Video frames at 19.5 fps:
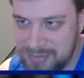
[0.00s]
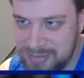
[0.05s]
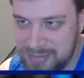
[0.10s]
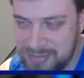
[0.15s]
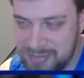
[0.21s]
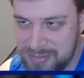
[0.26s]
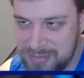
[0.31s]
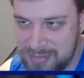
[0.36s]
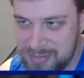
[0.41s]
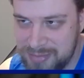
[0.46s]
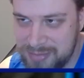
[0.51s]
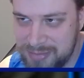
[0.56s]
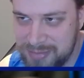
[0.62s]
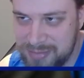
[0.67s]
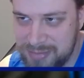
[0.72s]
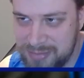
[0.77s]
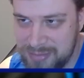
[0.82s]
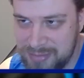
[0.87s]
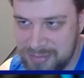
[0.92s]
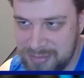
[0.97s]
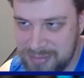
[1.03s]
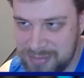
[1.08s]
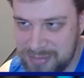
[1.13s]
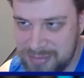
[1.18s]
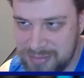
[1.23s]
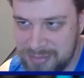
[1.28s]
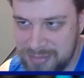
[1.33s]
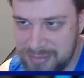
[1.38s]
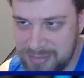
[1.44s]

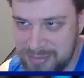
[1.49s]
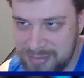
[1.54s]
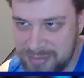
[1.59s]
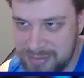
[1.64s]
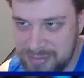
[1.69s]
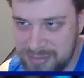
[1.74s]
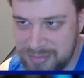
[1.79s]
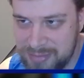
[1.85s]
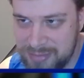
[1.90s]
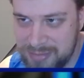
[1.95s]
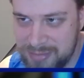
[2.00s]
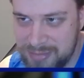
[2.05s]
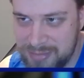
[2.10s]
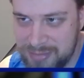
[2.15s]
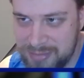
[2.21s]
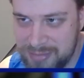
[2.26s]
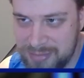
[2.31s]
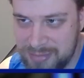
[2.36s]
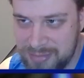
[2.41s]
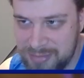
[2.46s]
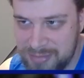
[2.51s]
The person shown says nothing.